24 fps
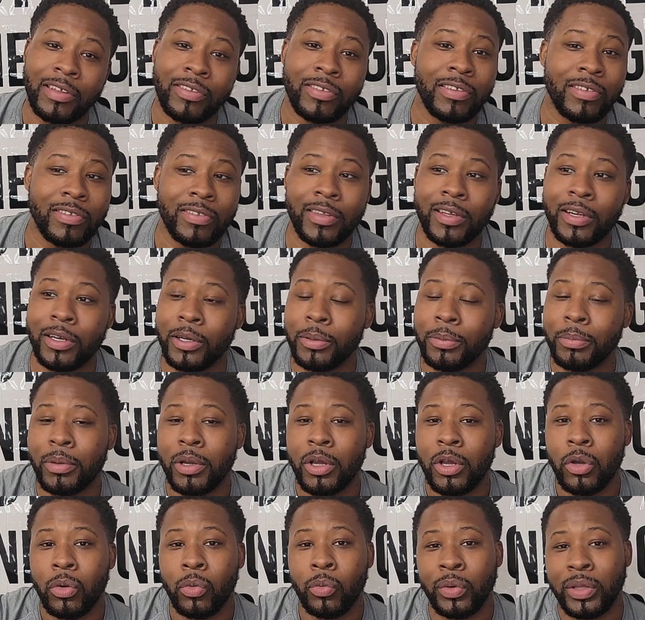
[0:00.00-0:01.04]
listens to them
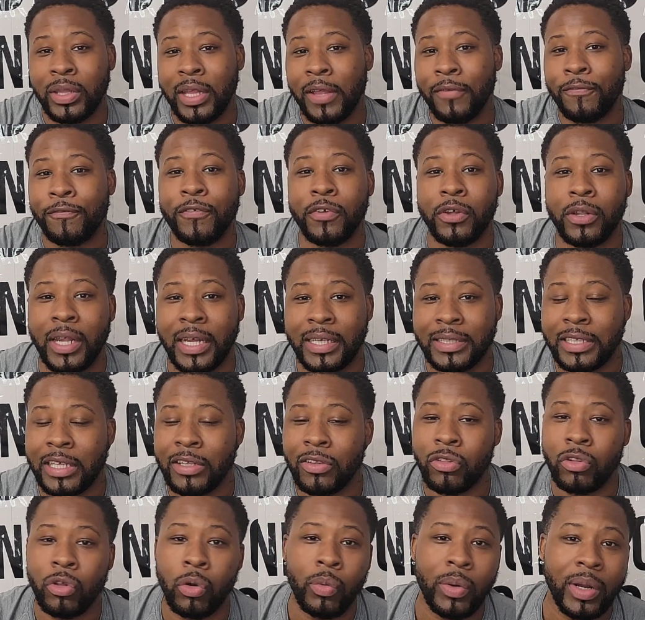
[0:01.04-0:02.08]
when they feel like
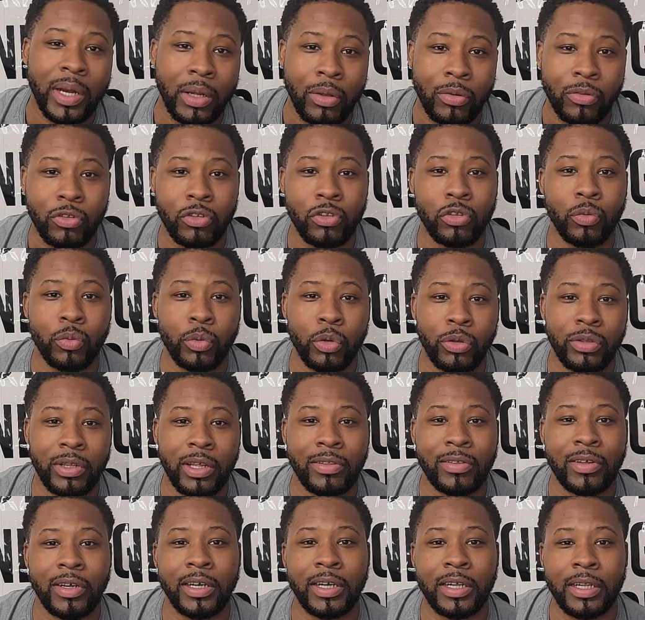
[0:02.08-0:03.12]
there's no one else in the world
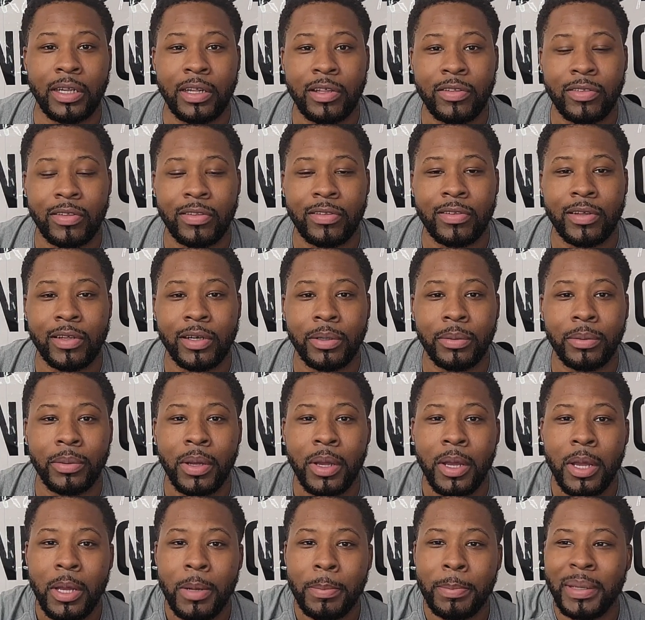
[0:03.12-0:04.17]
that's going to listen to them,
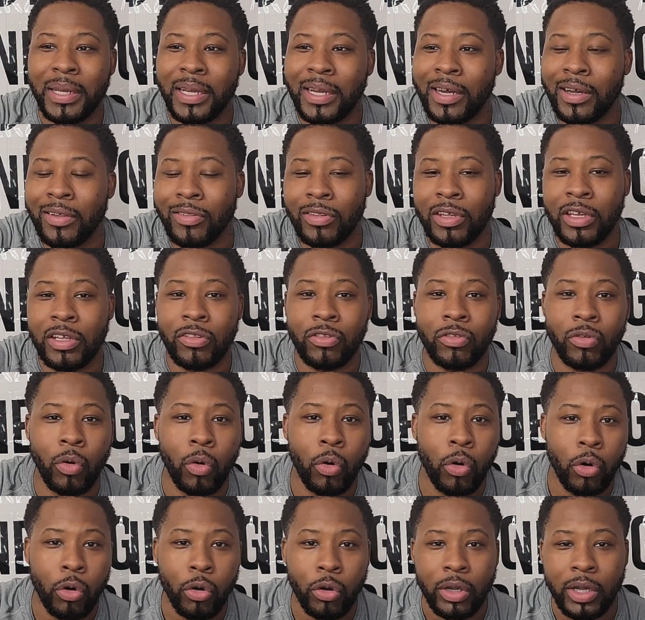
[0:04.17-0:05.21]
because it's
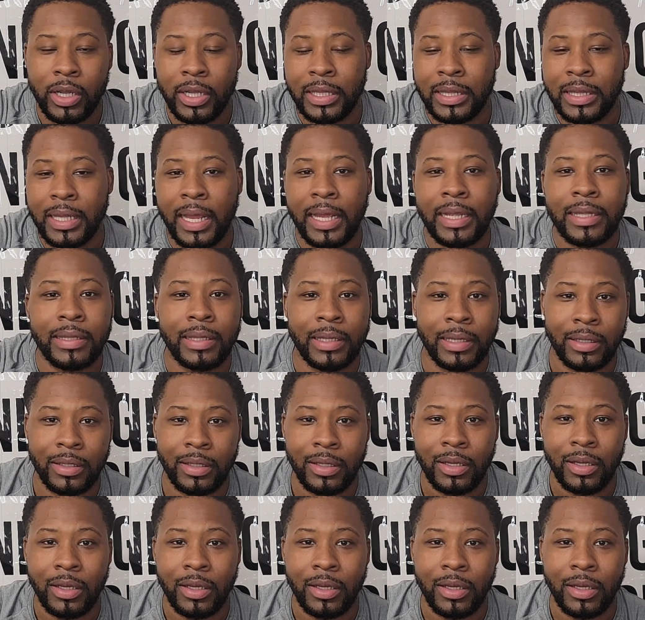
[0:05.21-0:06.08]
all connected.